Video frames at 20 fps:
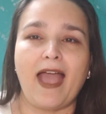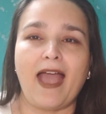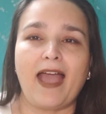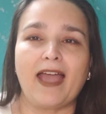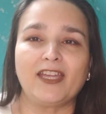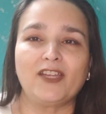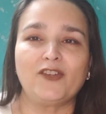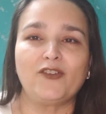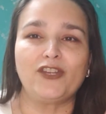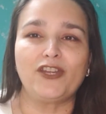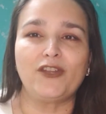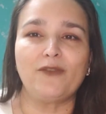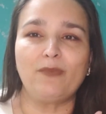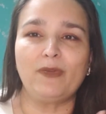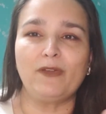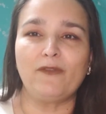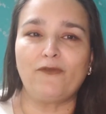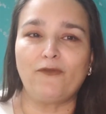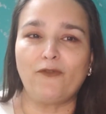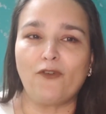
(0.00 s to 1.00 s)
I couldn't
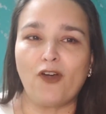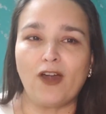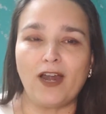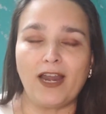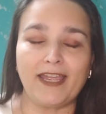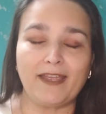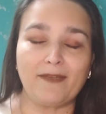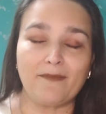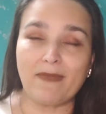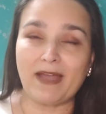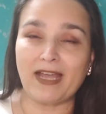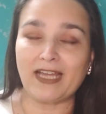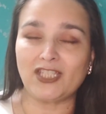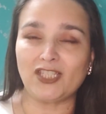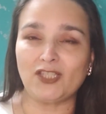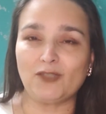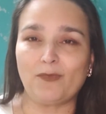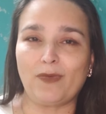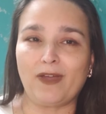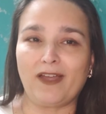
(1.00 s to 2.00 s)
before like
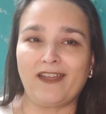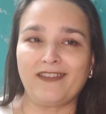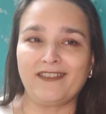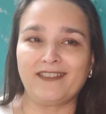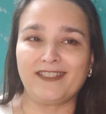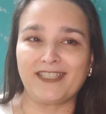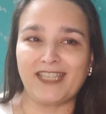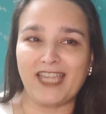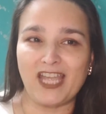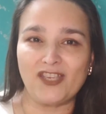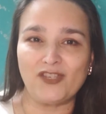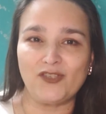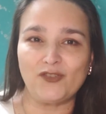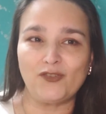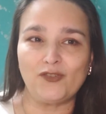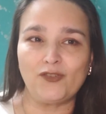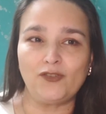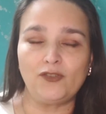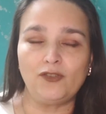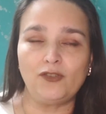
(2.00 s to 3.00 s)
match my
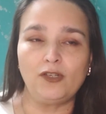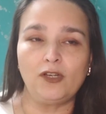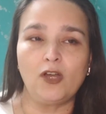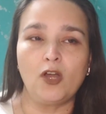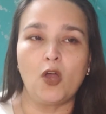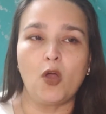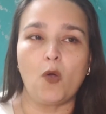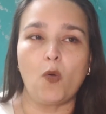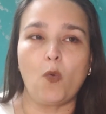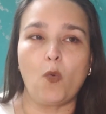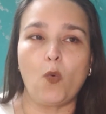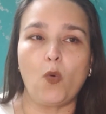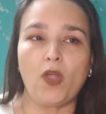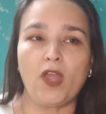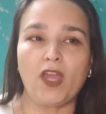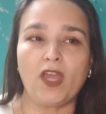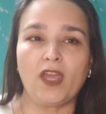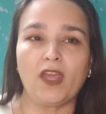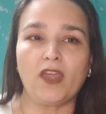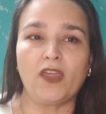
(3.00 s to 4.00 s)
schedule
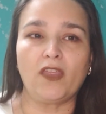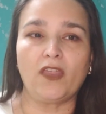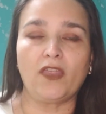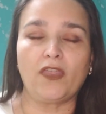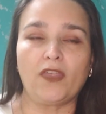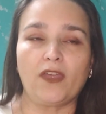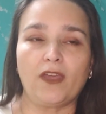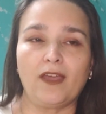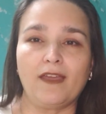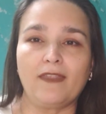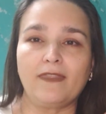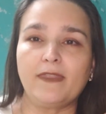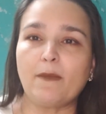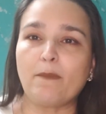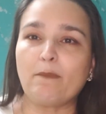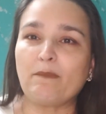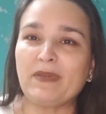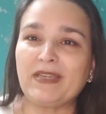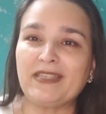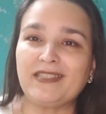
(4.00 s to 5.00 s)
with the
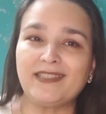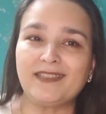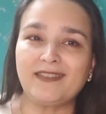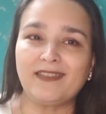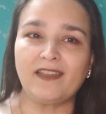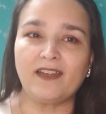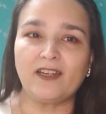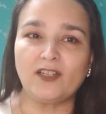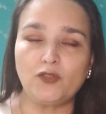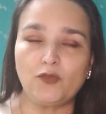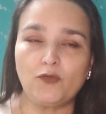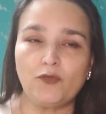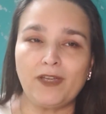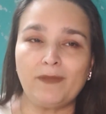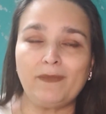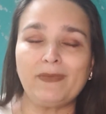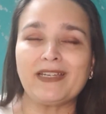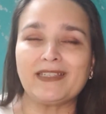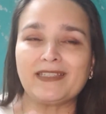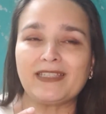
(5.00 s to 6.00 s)
pieces they are
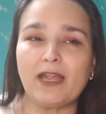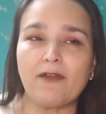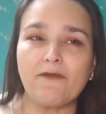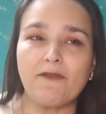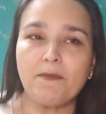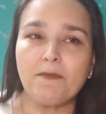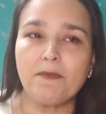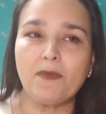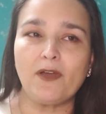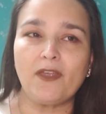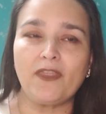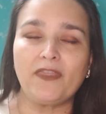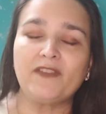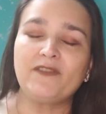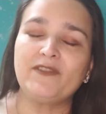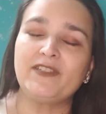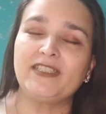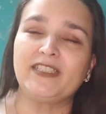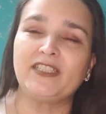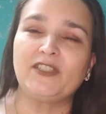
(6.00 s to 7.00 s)
doing, because every month
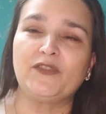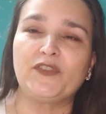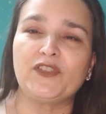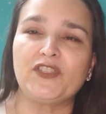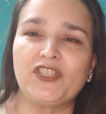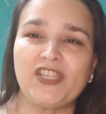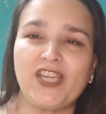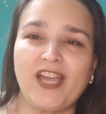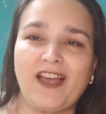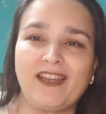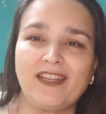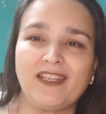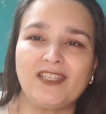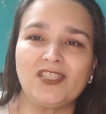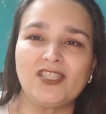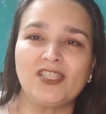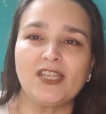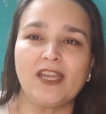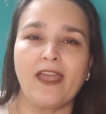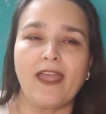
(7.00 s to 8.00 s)
there is a different
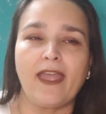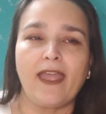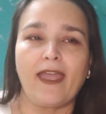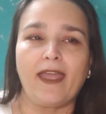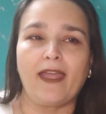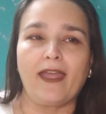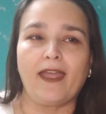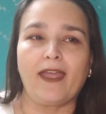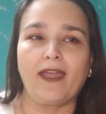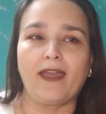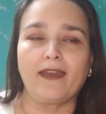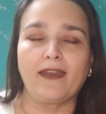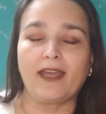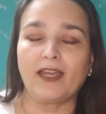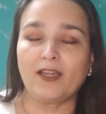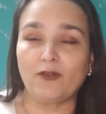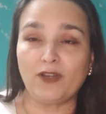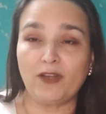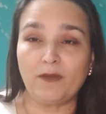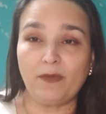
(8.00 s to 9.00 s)
challenge, and I
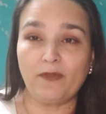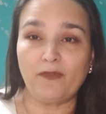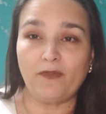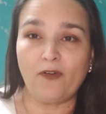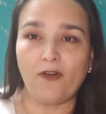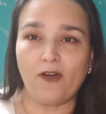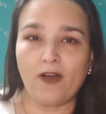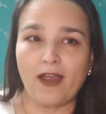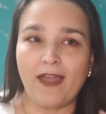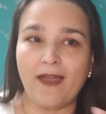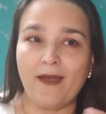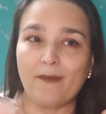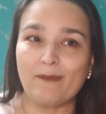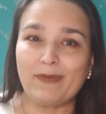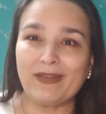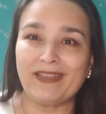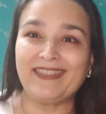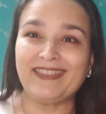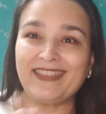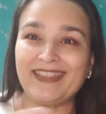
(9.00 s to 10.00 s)
couldn't before.
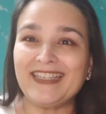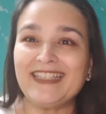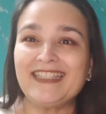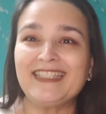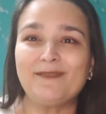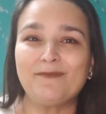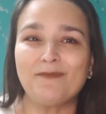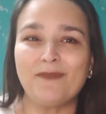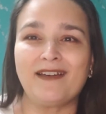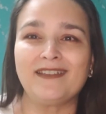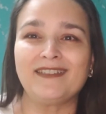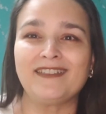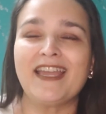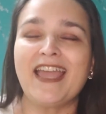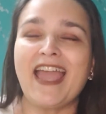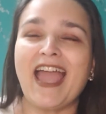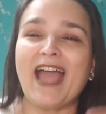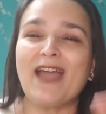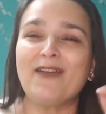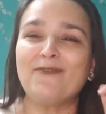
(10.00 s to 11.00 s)
But this month,
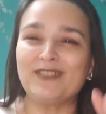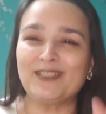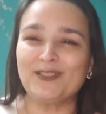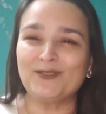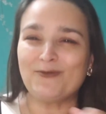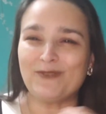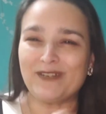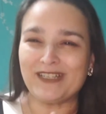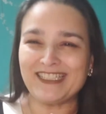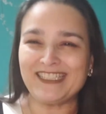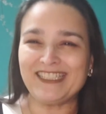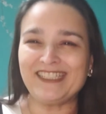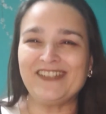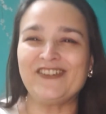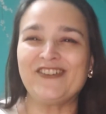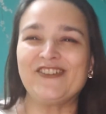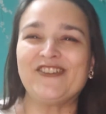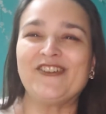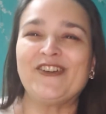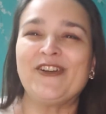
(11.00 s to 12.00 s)
I was watching
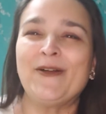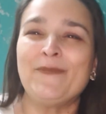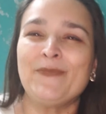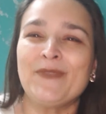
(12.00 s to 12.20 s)
her